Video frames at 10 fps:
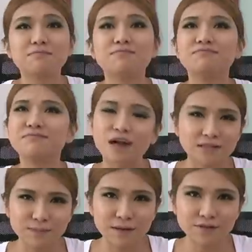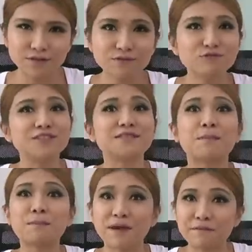Not sponsored, just a
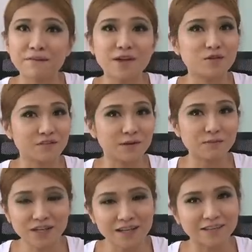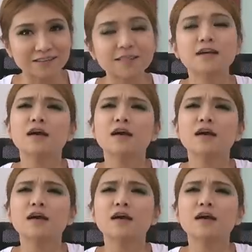big fan of their products.